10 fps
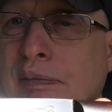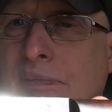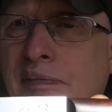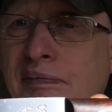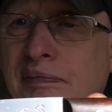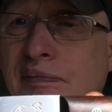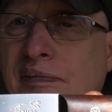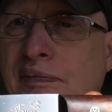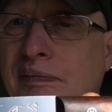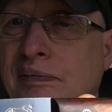
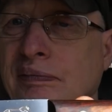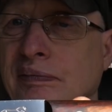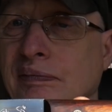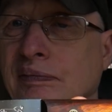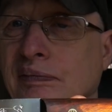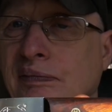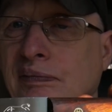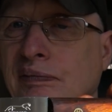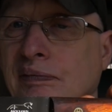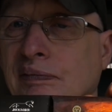
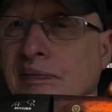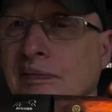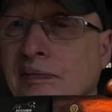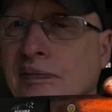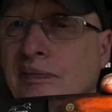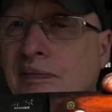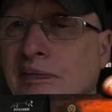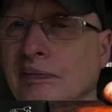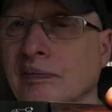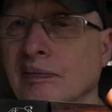
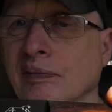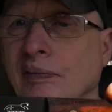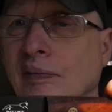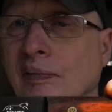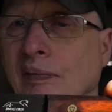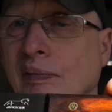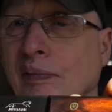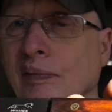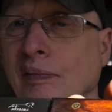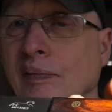
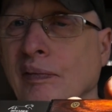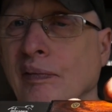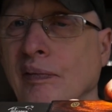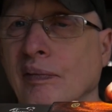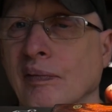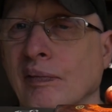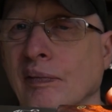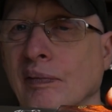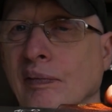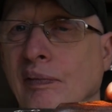
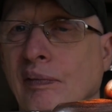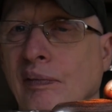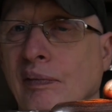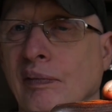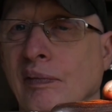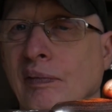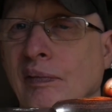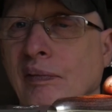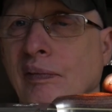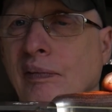
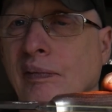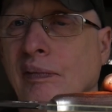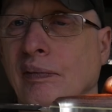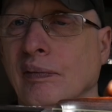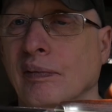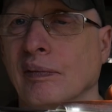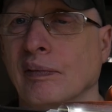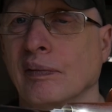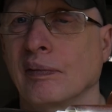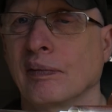
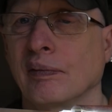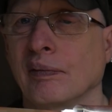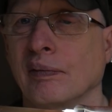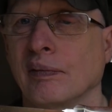Nothing is said.